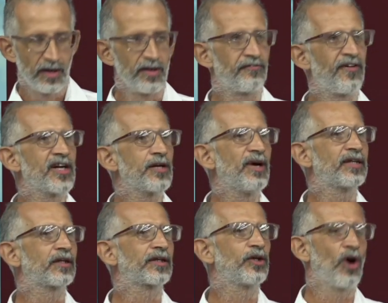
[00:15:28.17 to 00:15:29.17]
The
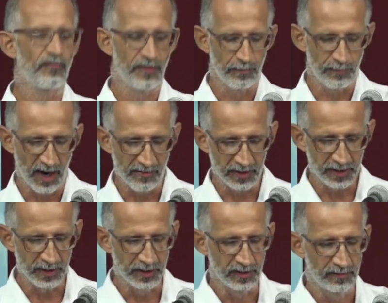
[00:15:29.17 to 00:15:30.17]
fundamental cure for
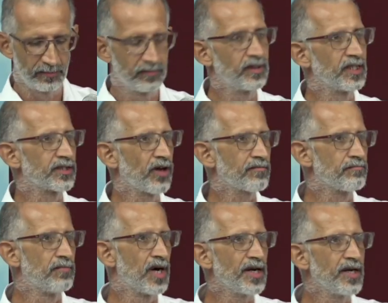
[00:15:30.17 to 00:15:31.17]
poverty is not
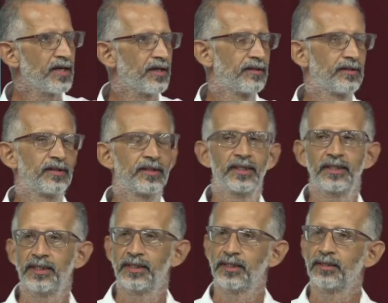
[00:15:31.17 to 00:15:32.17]
money,
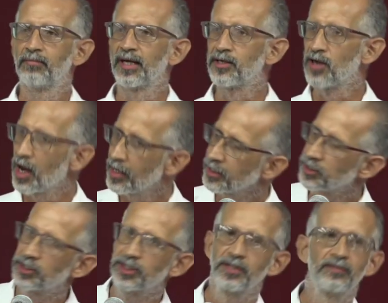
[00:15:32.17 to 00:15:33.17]
but
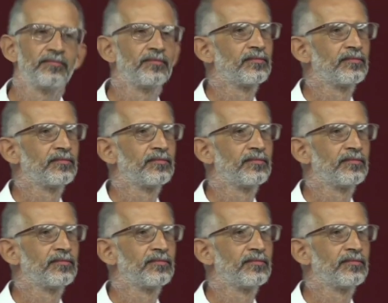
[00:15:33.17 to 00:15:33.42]
knowledge.